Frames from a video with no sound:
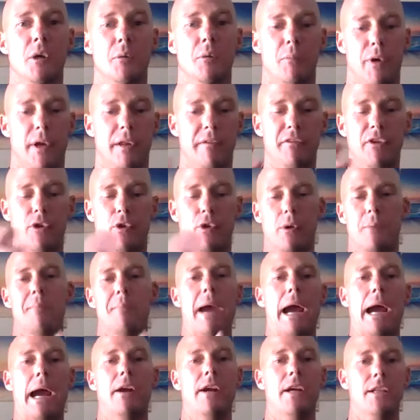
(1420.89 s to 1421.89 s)
But if you're
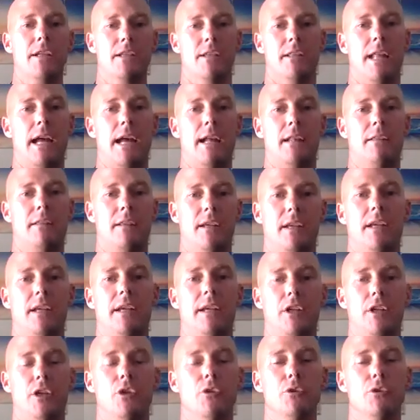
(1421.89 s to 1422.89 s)
married to that thing
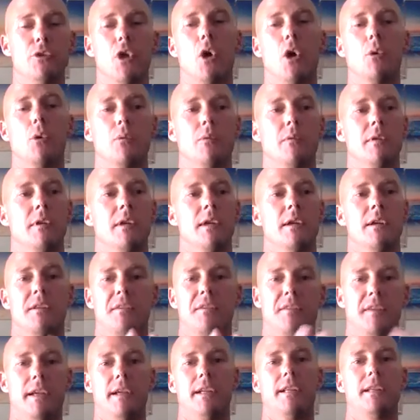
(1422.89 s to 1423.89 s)
and you don't
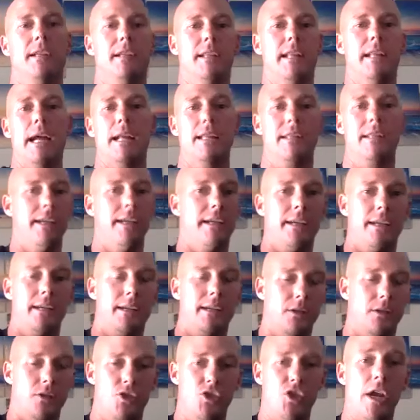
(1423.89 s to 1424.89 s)
think that thing
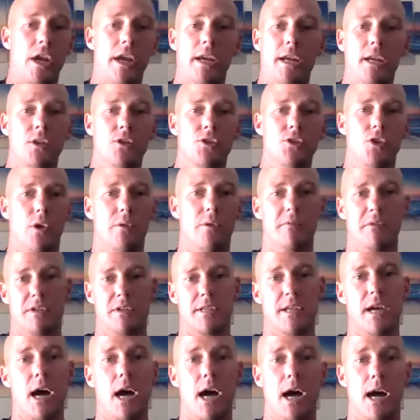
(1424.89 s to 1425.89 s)
can change over
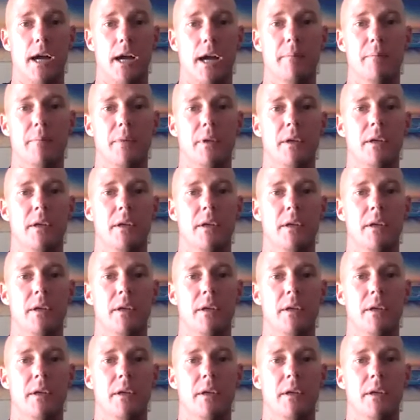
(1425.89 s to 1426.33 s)
time,